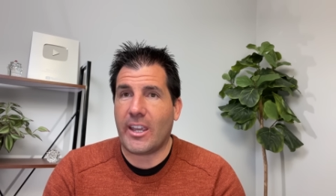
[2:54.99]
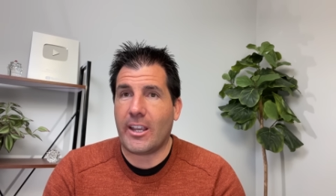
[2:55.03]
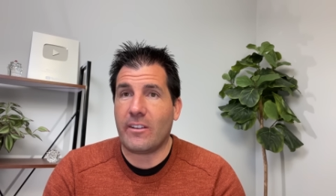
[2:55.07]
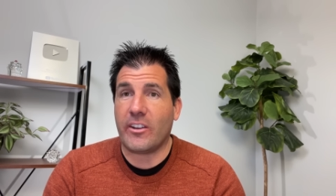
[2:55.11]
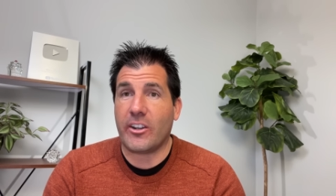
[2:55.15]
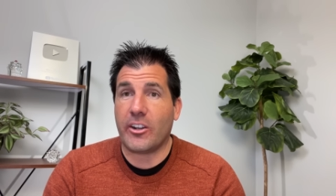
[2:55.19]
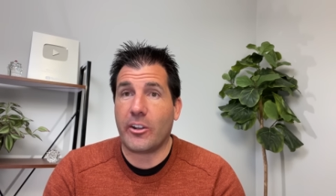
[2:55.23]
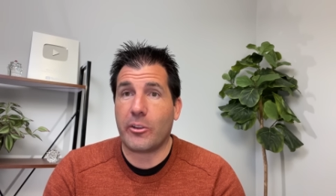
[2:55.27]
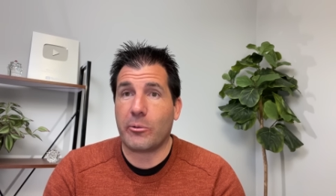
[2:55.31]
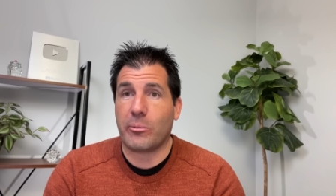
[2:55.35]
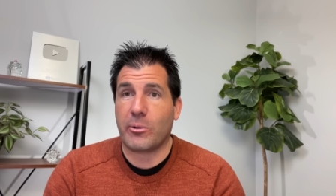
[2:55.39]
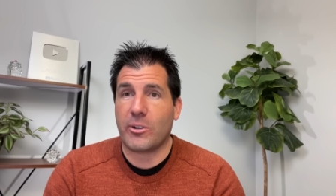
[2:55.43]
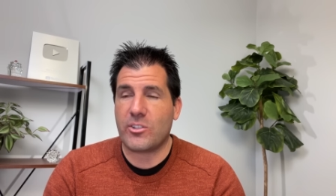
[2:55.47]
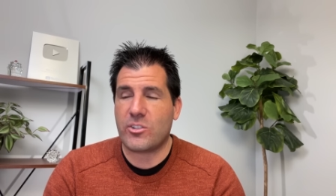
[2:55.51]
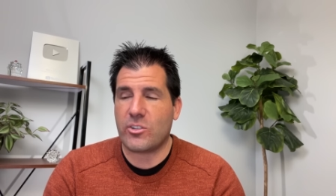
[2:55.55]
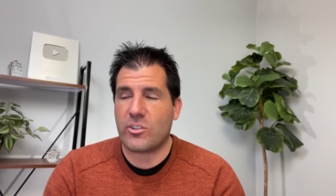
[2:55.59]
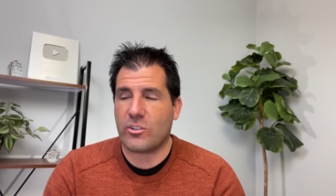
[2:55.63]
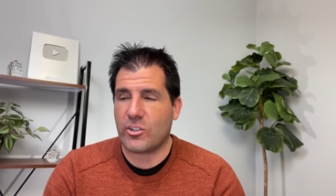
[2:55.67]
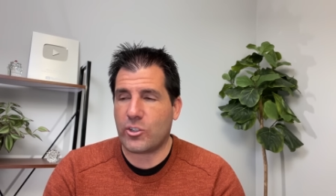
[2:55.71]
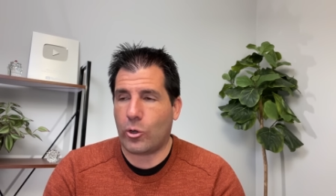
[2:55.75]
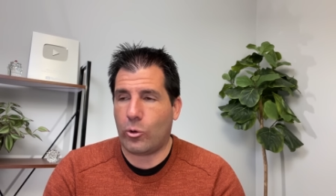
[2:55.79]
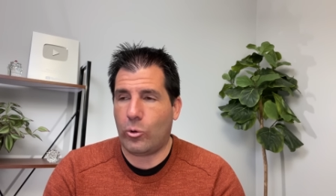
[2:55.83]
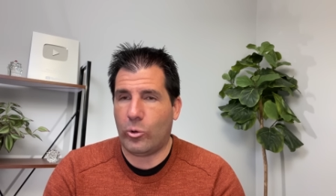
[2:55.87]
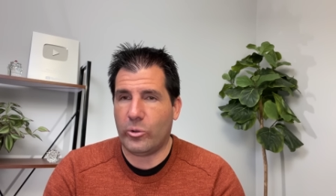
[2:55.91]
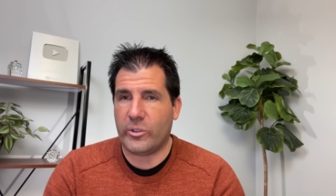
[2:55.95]
In other words, they're
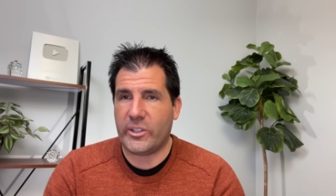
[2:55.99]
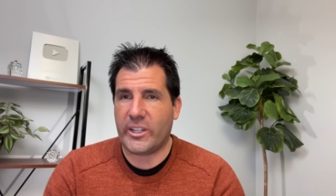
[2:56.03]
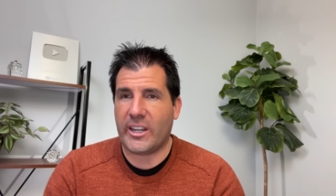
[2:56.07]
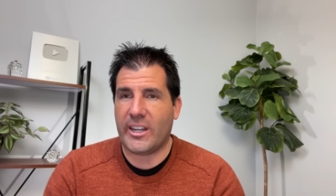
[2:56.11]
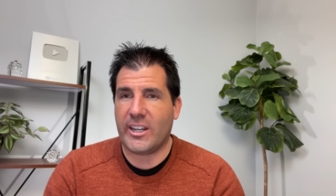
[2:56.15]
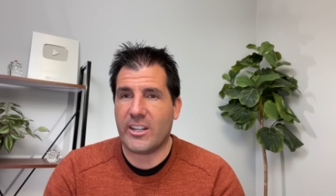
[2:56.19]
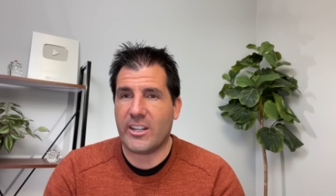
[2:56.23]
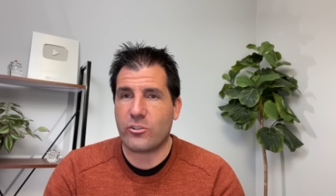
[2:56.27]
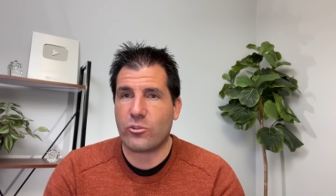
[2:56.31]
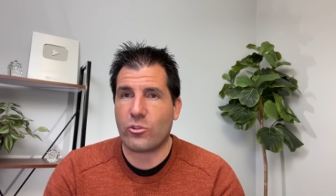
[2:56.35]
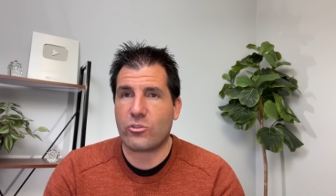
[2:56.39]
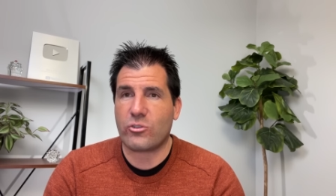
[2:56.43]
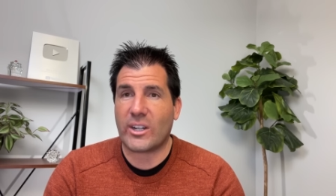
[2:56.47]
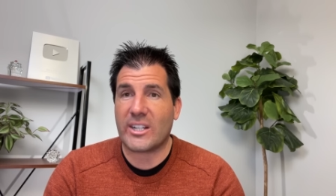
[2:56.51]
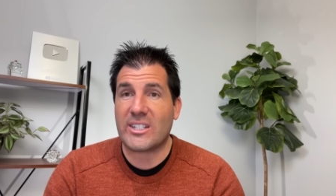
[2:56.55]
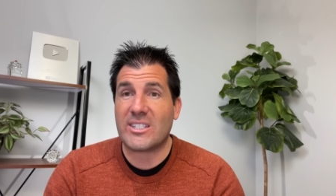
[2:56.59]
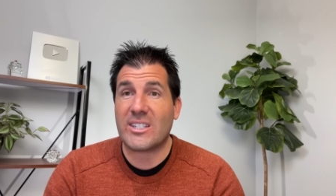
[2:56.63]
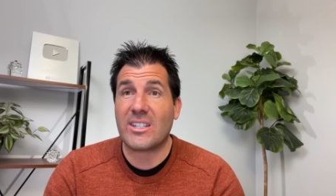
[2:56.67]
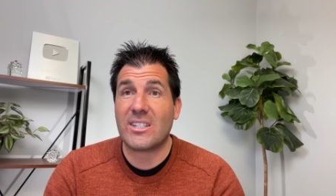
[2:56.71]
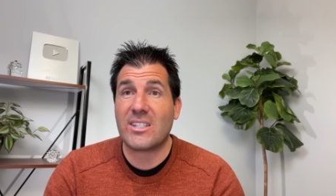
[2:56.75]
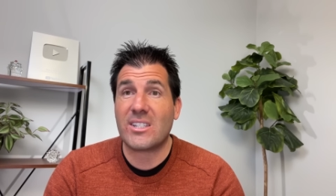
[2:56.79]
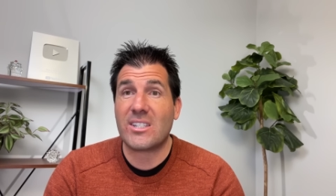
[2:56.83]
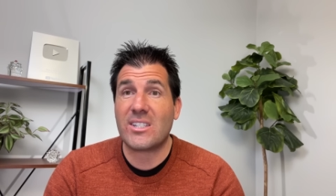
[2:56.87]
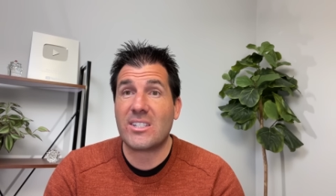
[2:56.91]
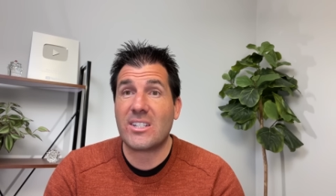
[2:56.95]
just holding interest rates
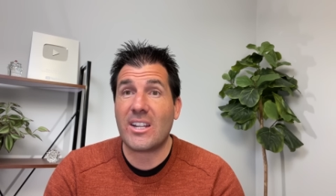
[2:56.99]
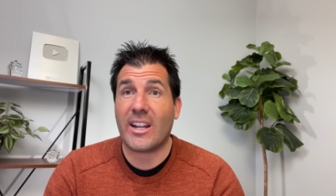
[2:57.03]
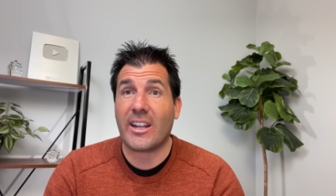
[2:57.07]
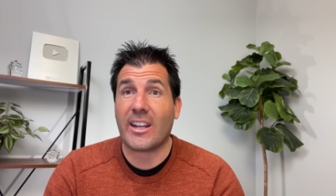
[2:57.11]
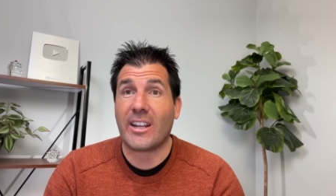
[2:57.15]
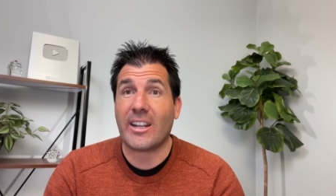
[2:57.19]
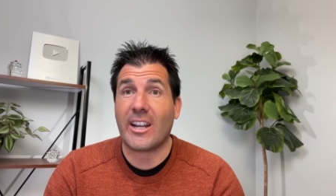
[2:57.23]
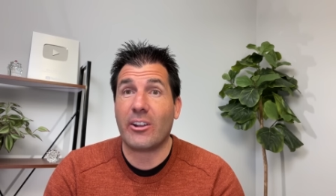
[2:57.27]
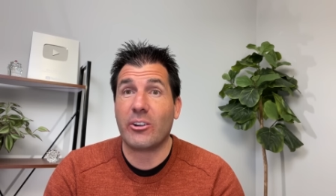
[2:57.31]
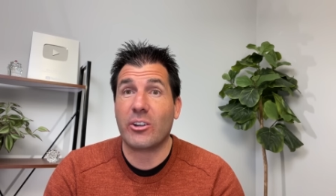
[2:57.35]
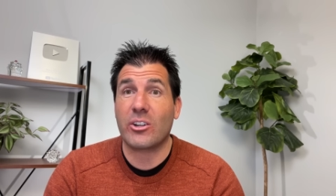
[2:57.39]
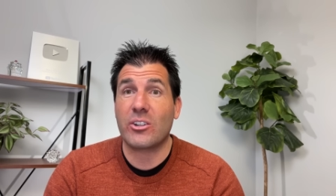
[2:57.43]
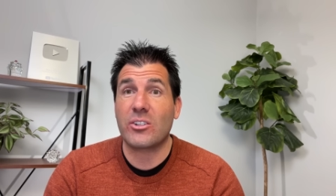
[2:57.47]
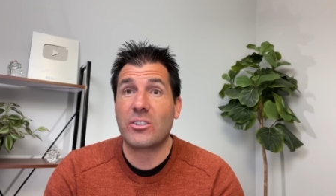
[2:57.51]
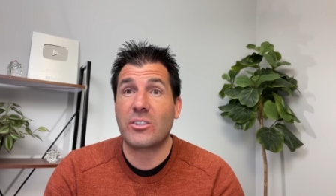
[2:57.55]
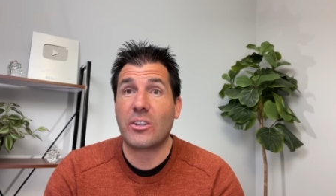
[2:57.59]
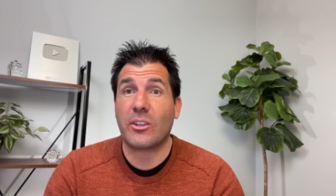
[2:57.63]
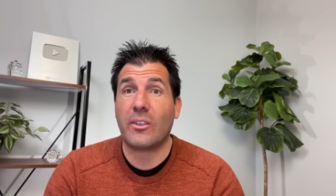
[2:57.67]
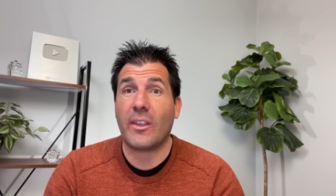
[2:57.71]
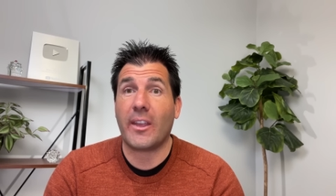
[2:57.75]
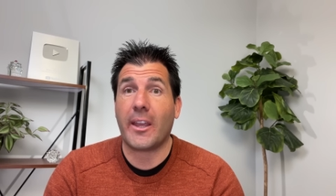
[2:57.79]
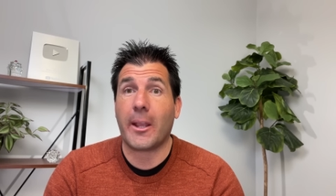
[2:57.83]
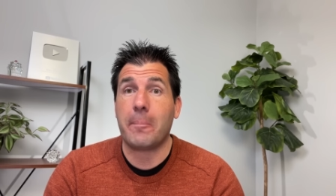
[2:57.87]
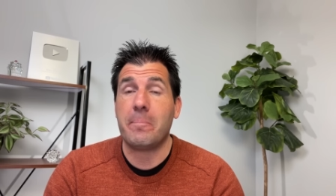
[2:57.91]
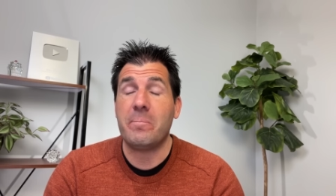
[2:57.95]
steady. Now, here's the
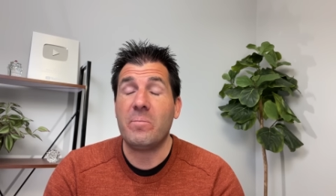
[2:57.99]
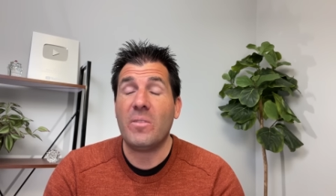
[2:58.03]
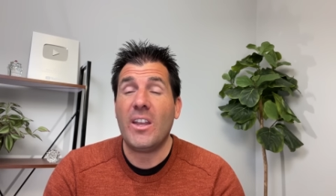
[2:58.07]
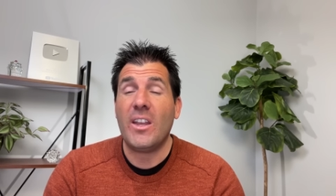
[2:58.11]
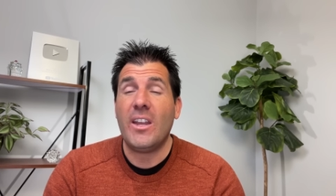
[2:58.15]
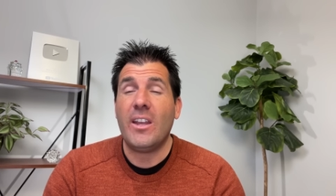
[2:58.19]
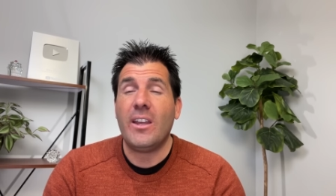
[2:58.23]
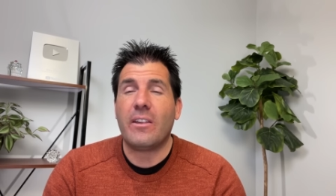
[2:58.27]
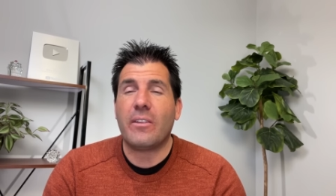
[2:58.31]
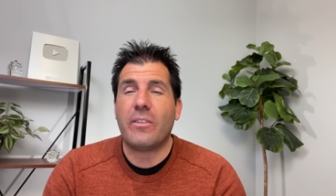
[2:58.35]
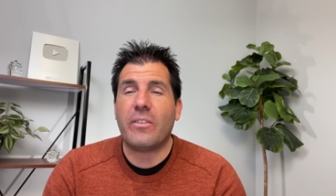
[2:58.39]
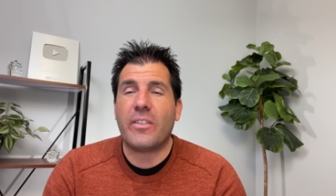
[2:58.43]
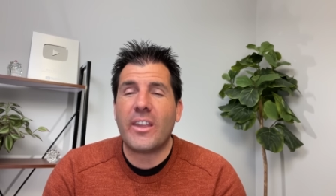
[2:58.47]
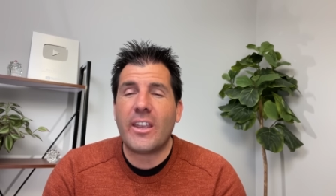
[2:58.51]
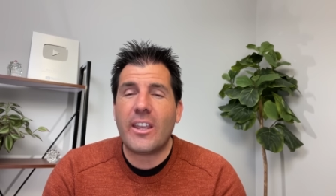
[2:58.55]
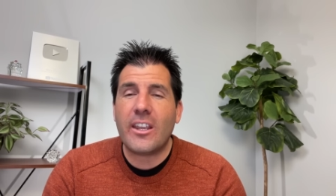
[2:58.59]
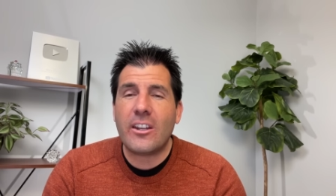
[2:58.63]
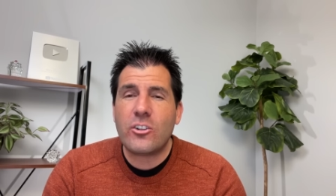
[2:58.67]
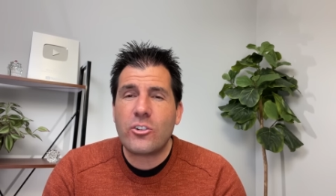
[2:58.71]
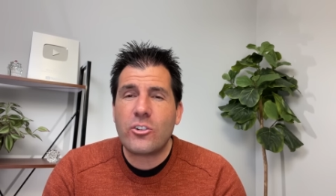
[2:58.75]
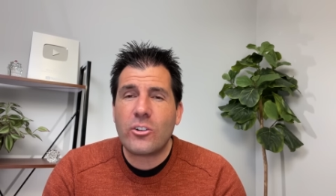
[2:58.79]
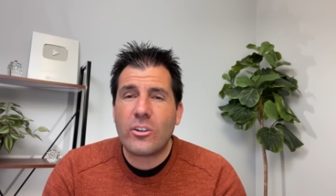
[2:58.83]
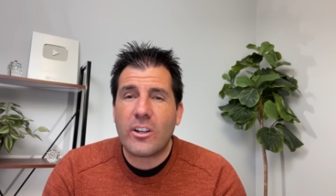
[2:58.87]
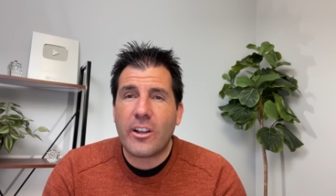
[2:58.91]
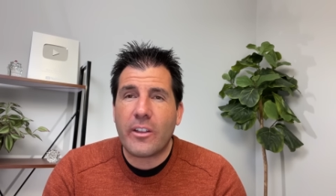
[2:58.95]
thing the,
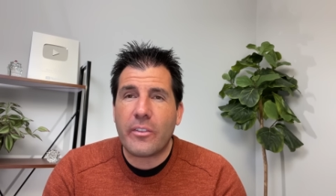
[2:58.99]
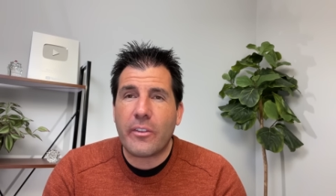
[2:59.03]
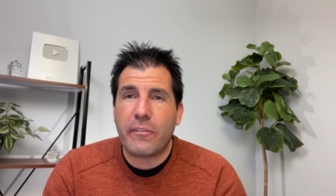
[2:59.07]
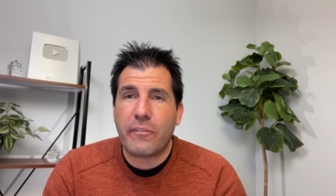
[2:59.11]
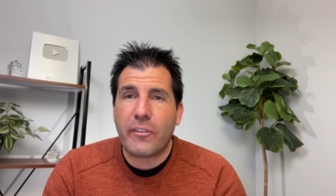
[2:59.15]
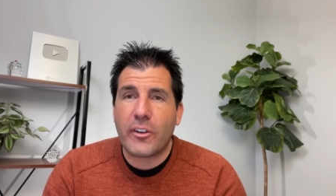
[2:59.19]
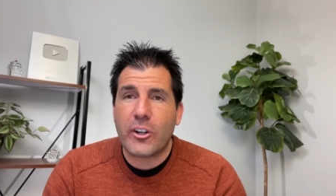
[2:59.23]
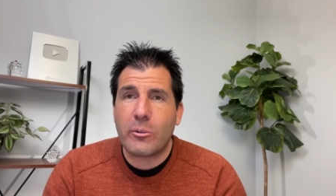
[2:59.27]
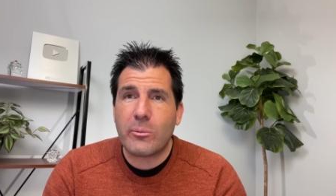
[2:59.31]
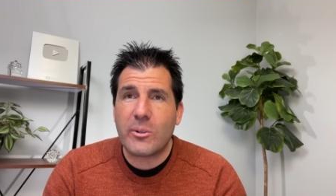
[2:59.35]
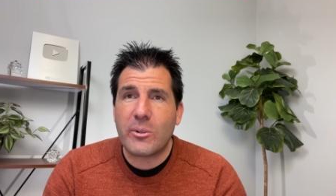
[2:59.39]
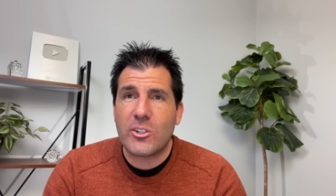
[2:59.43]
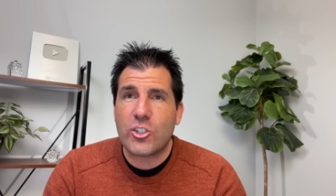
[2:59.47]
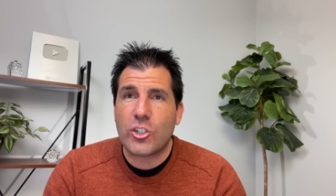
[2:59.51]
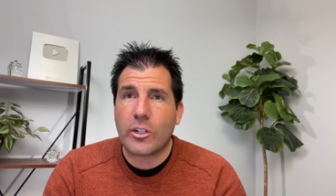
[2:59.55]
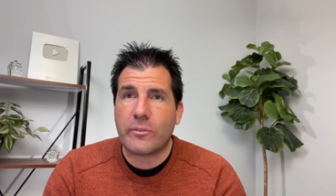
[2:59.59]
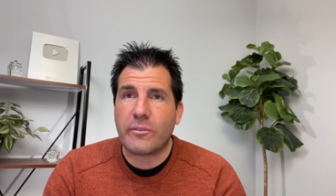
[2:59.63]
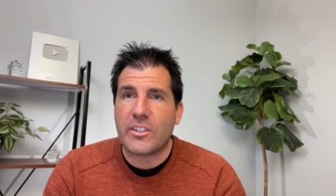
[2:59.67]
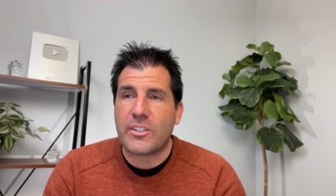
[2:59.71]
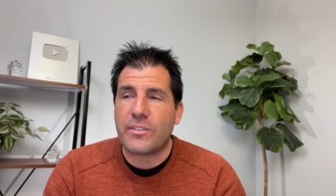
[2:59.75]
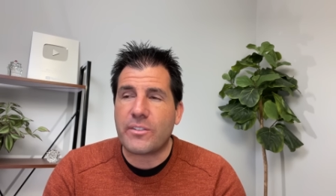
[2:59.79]
inter- uh, the Federal Reserve is